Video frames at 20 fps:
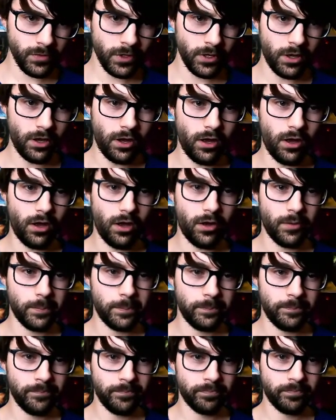
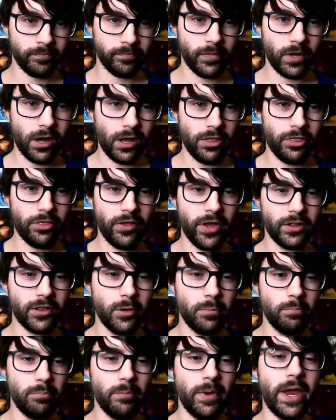I think the
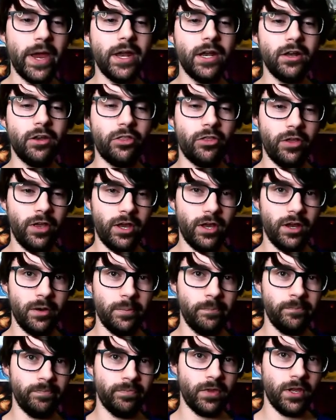main thing
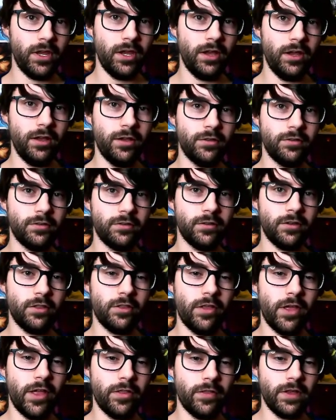is
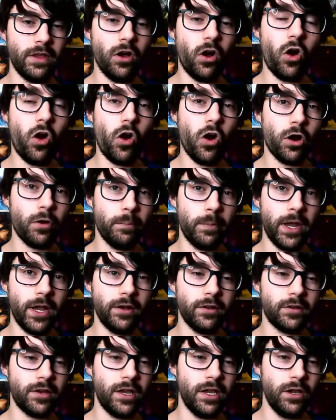that the
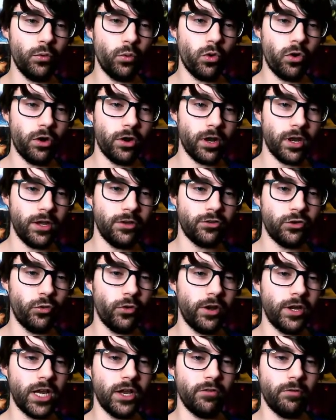Augment keyword is going
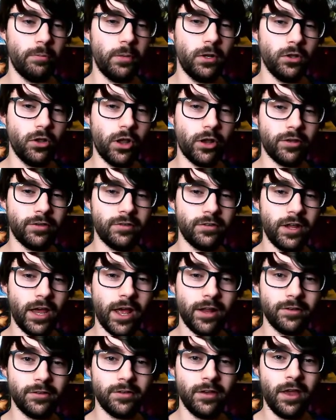to give him a lot of
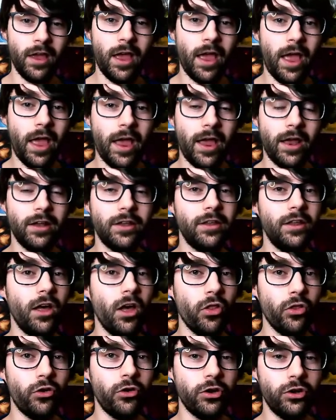stats, and the
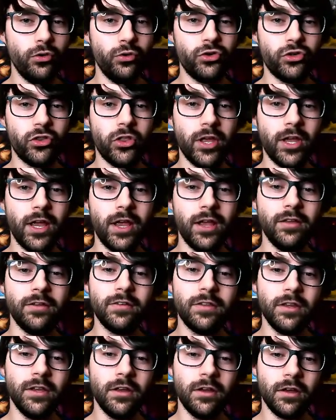other huge thing is
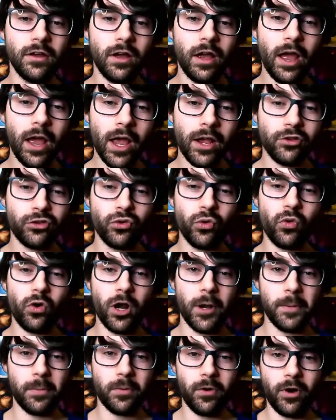the Hex Core
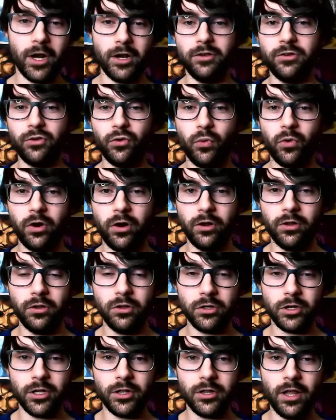upgrade. So we're going to
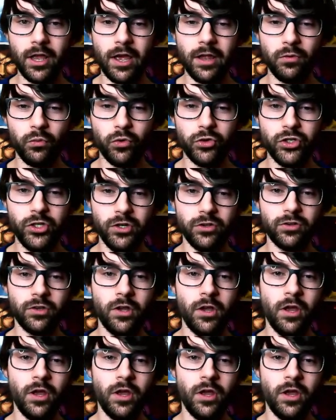look at that, which is